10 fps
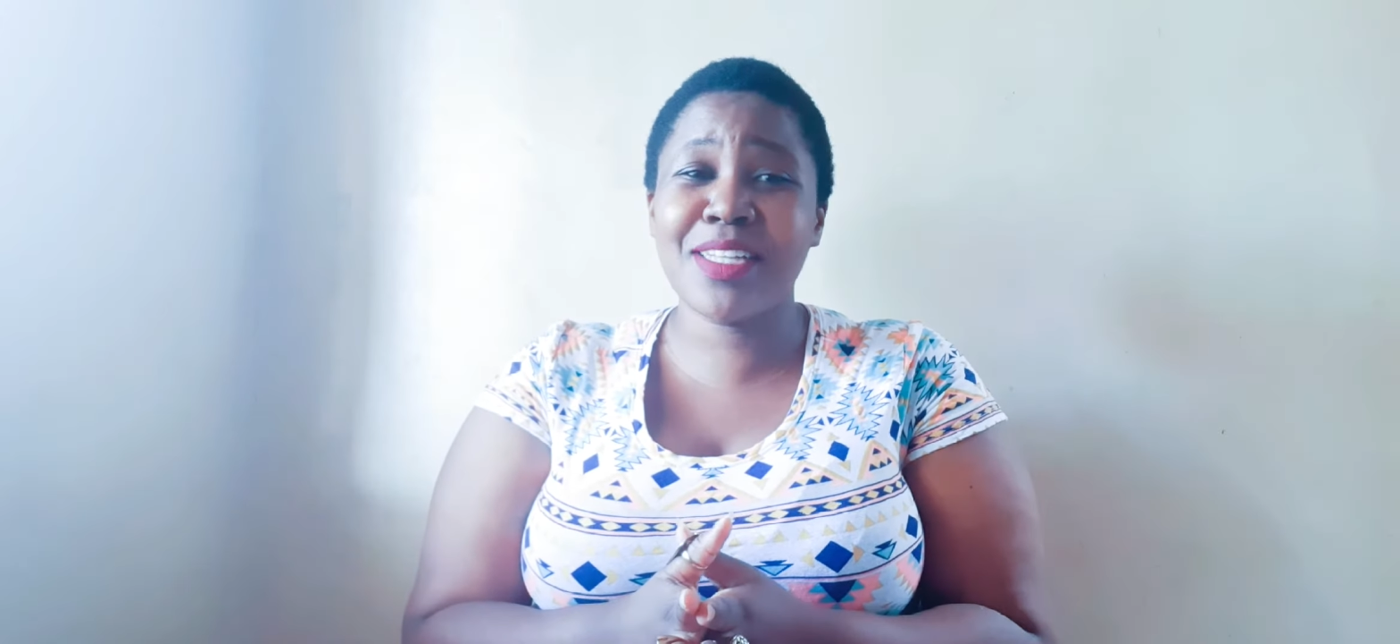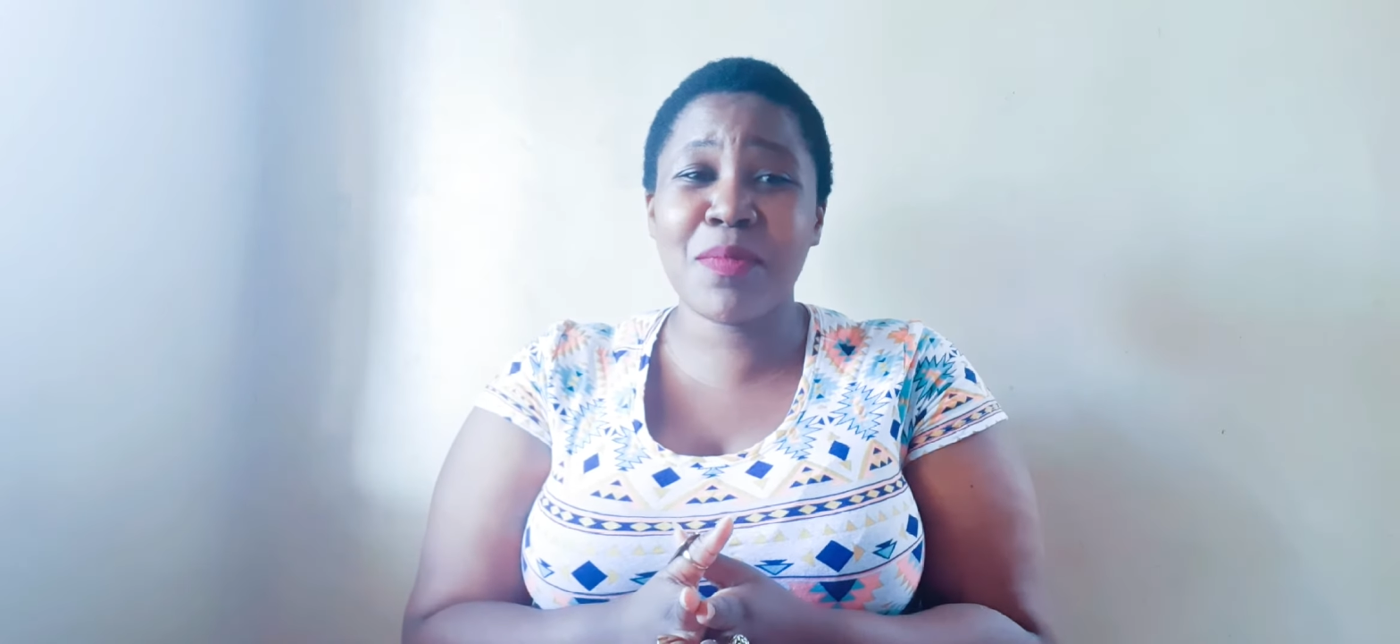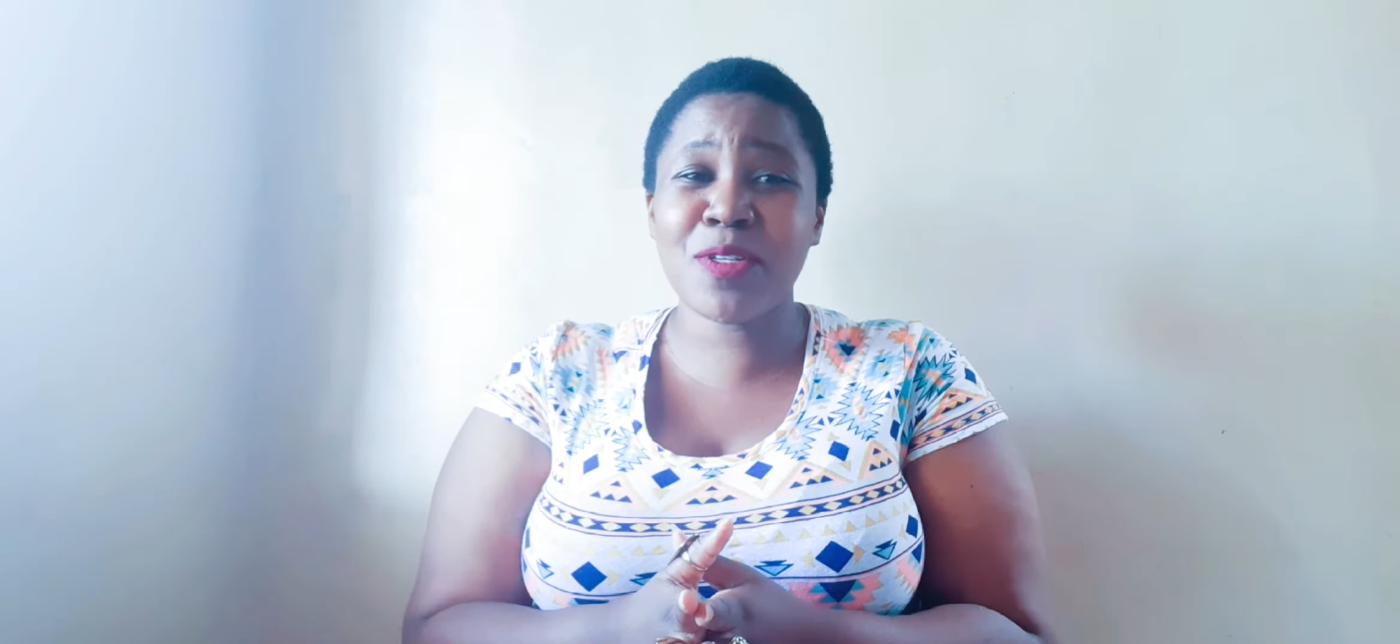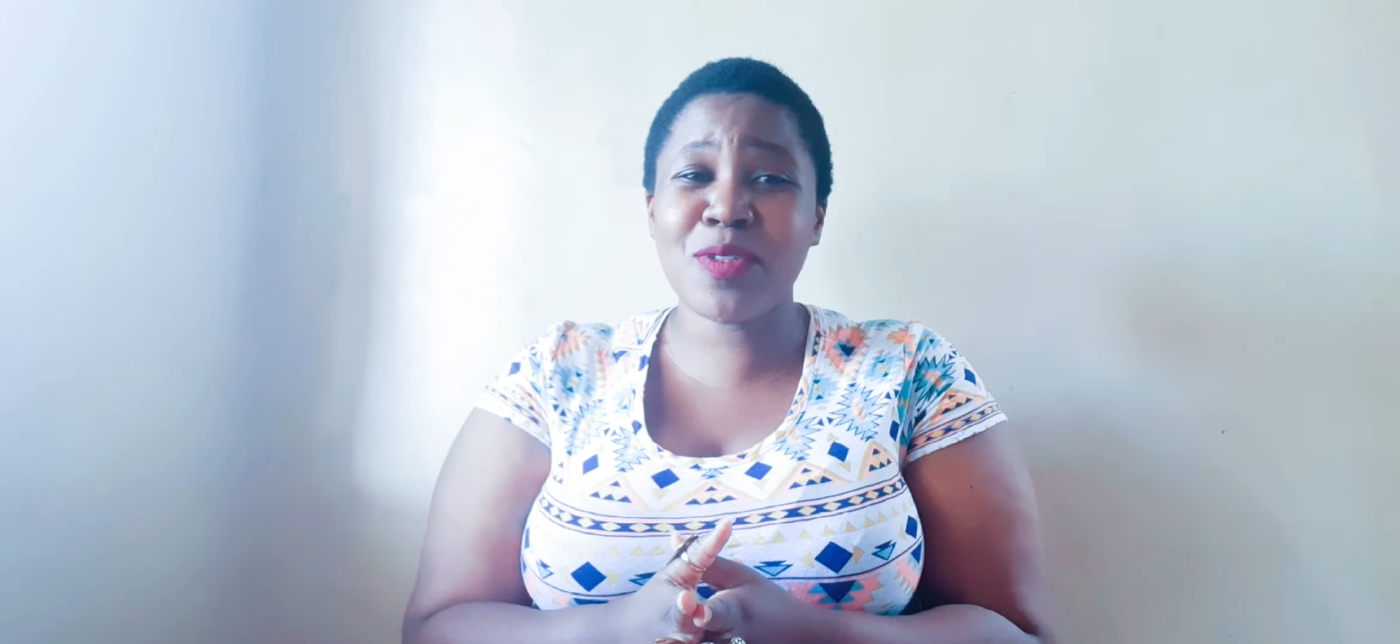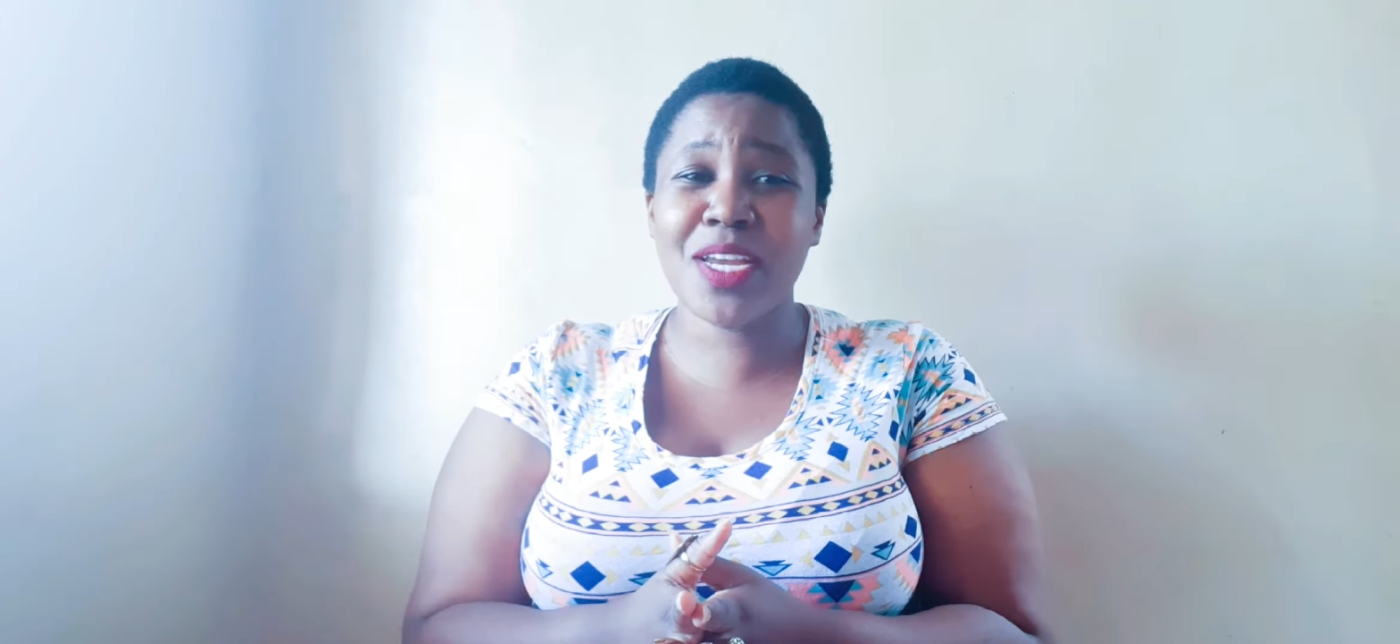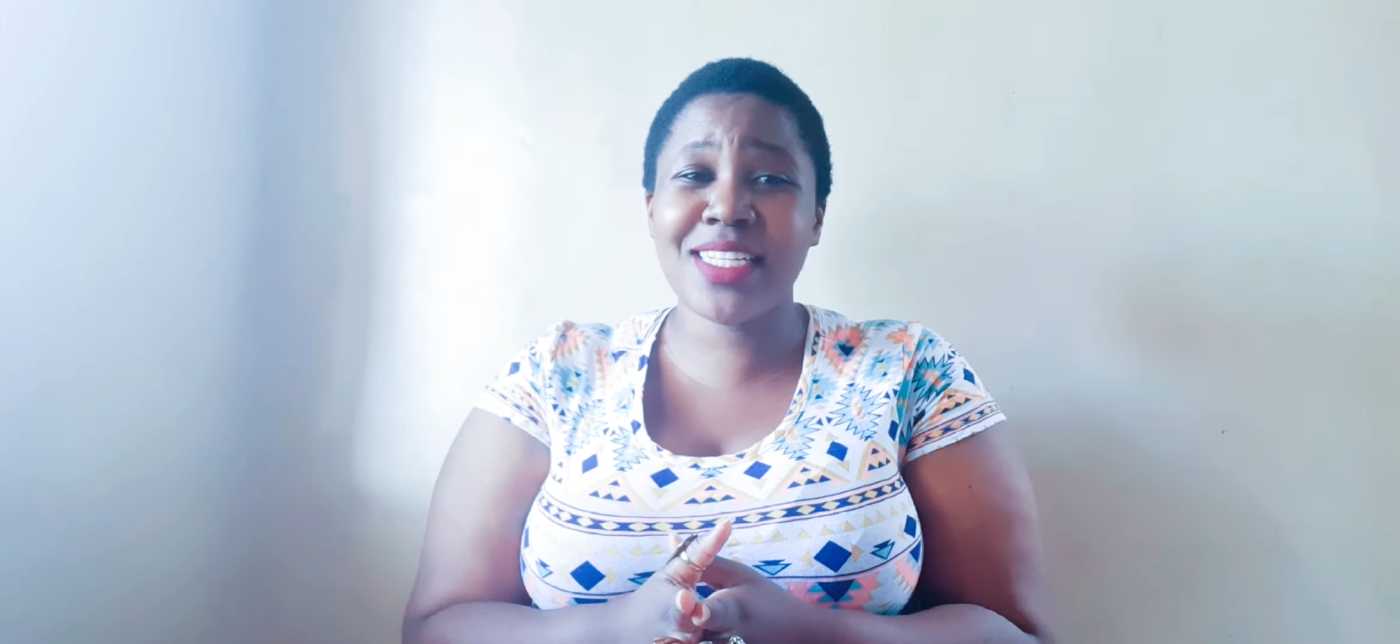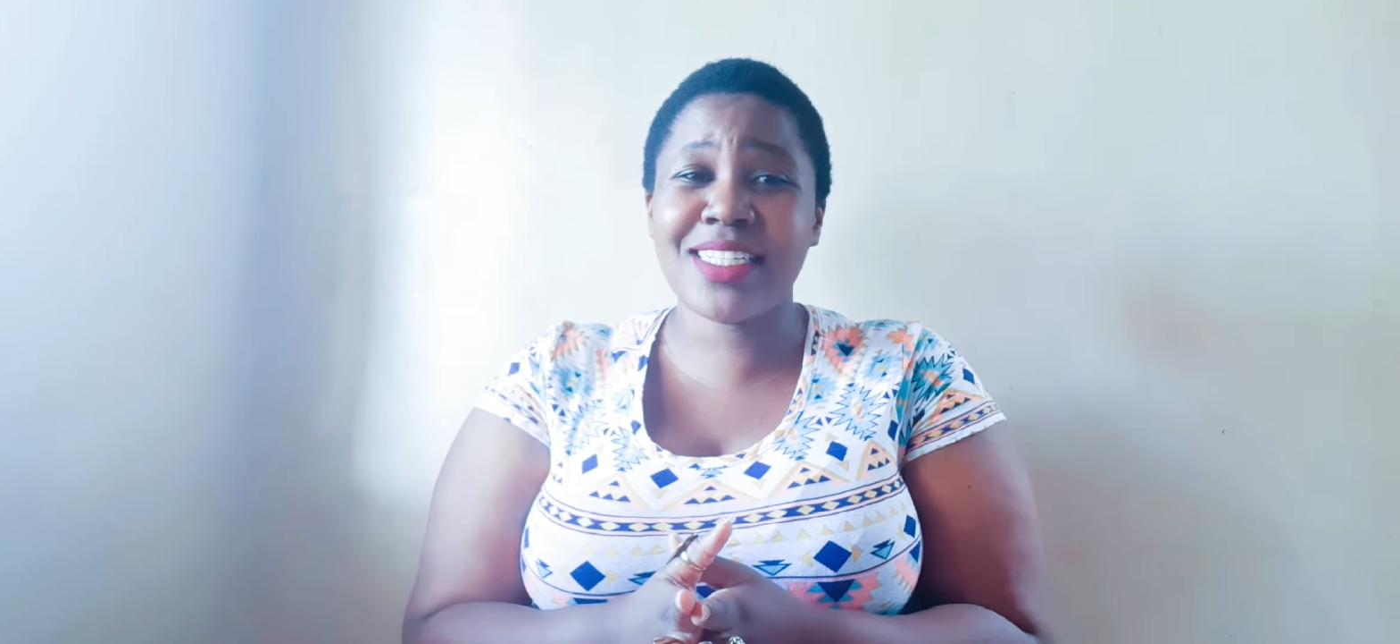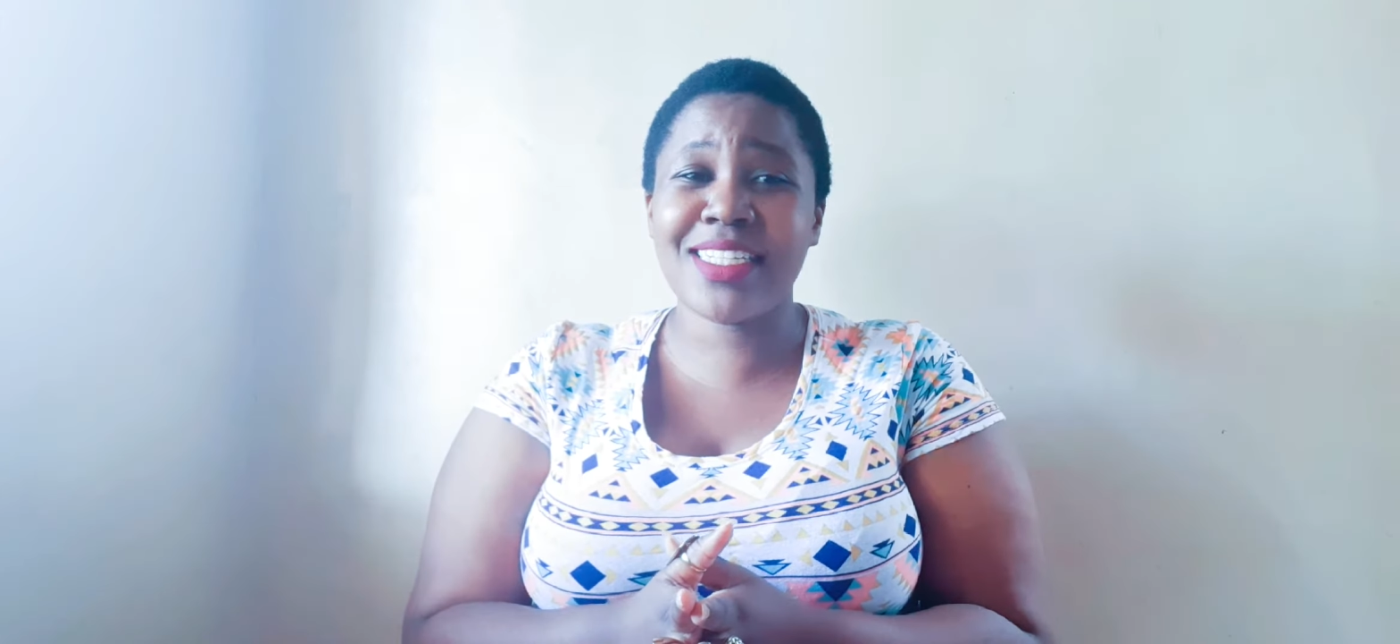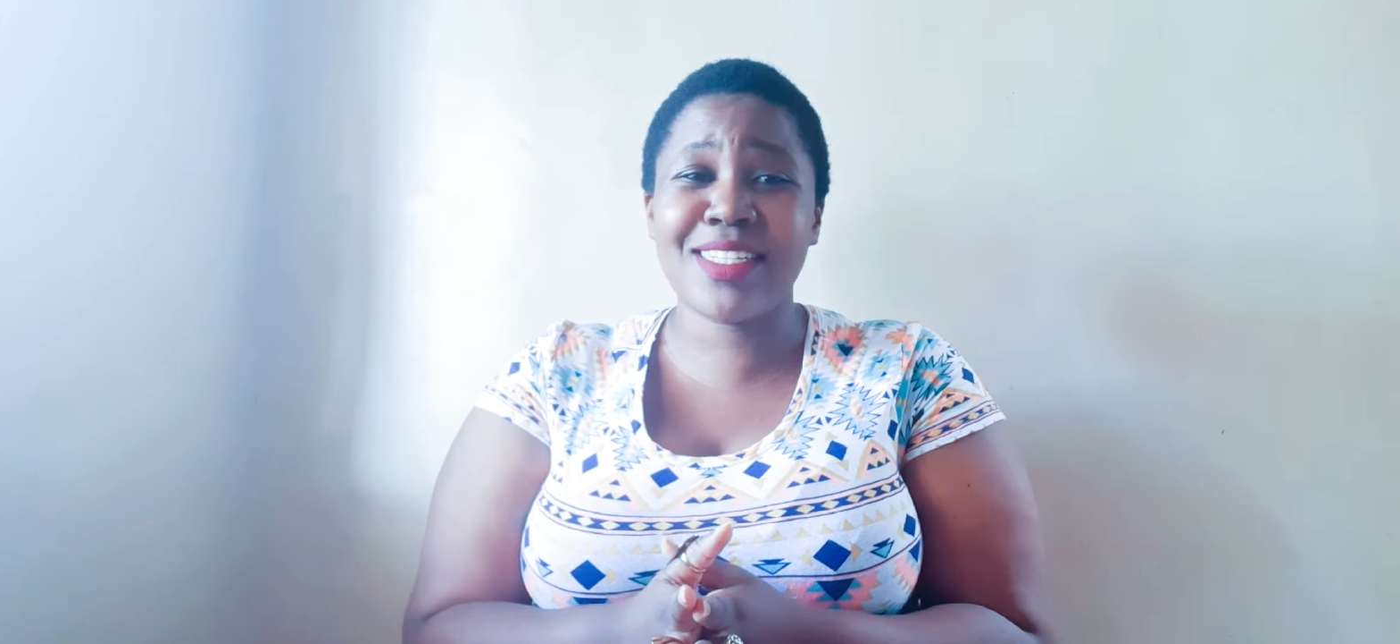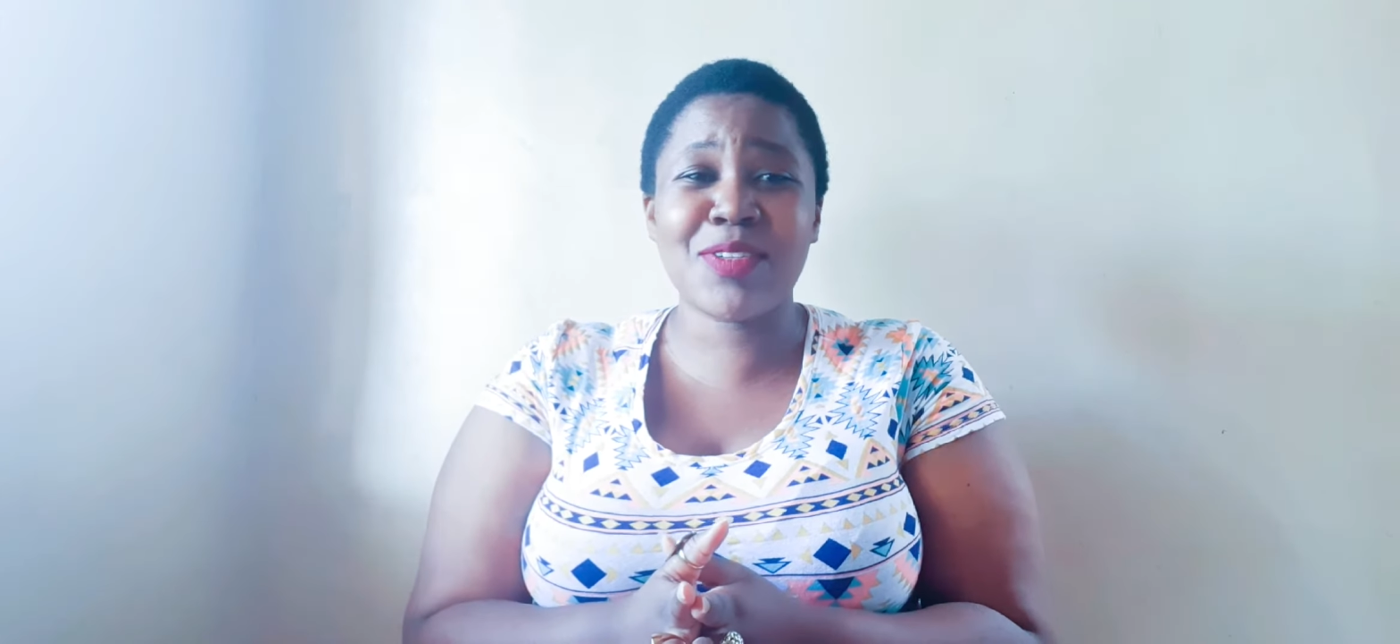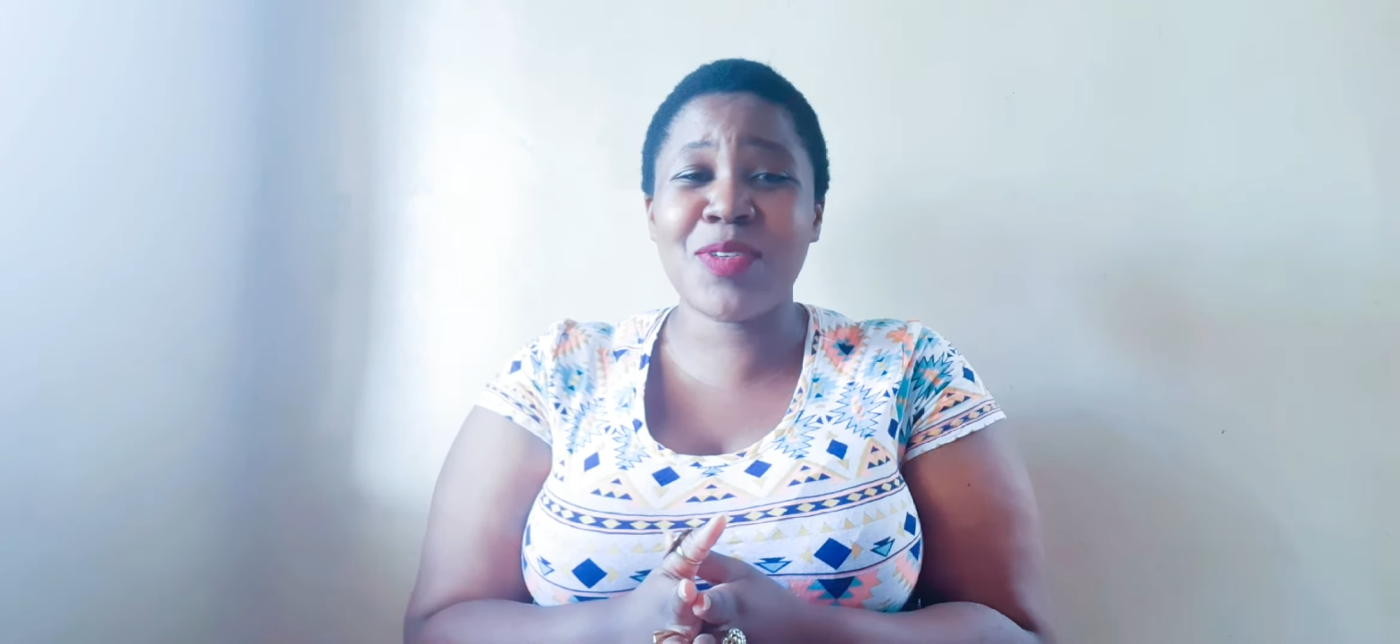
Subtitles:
demonstrated it,